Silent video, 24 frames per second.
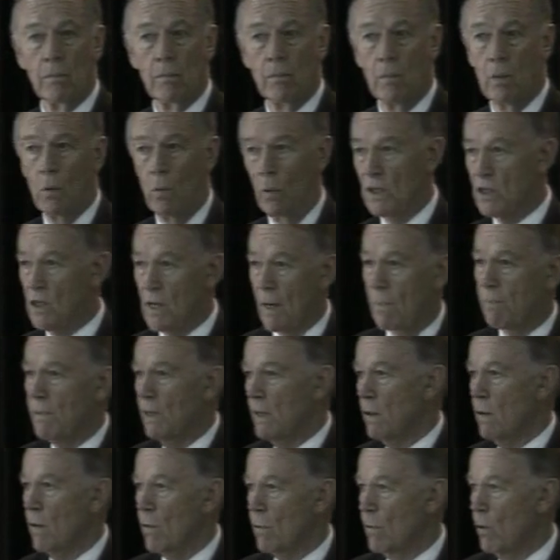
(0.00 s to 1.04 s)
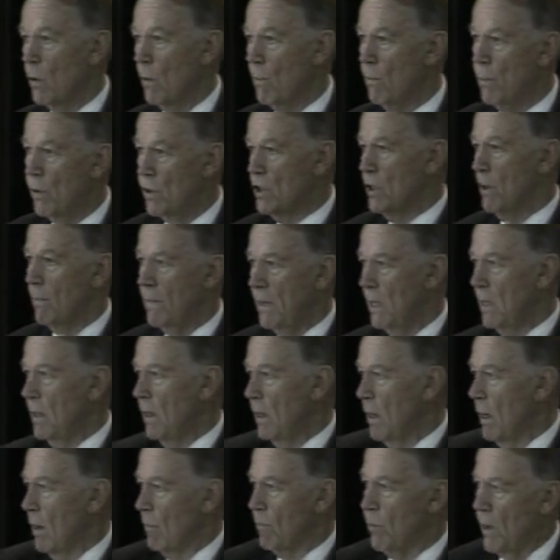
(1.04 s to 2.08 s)
We stepped into the room, pushed him in,
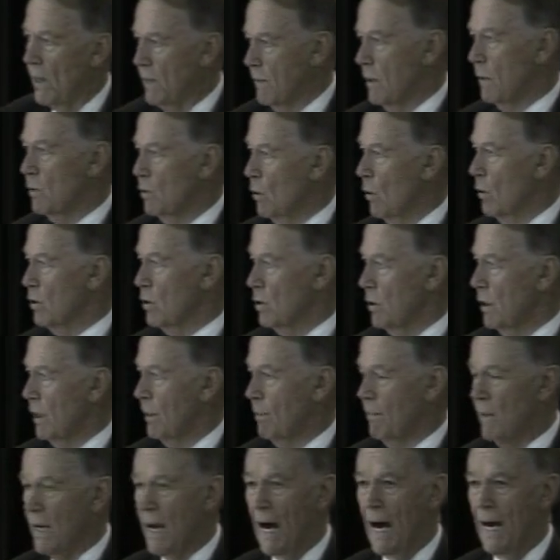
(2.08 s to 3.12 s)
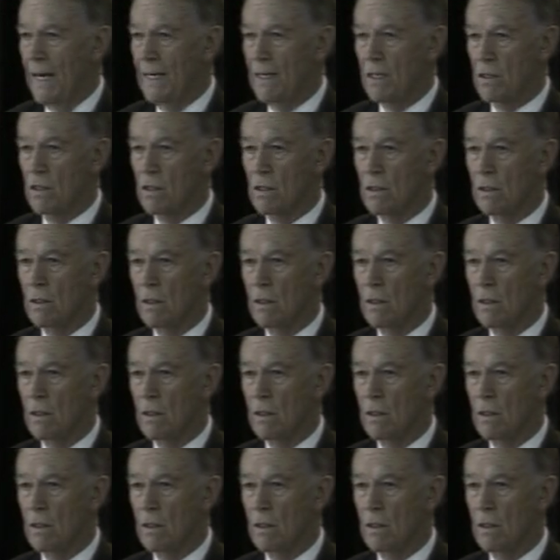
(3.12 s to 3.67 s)
brought the door shut behind us.